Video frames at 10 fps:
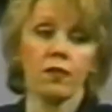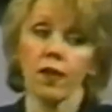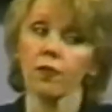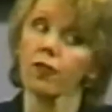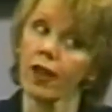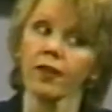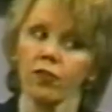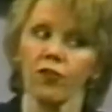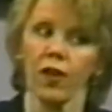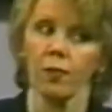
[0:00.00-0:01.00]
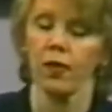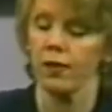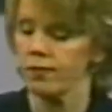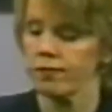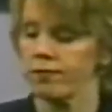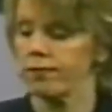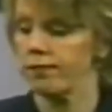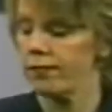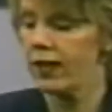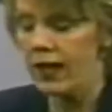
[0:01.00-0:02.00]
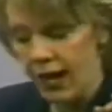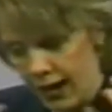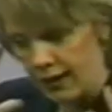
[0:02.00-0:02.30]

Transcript: See, the devil hates family. He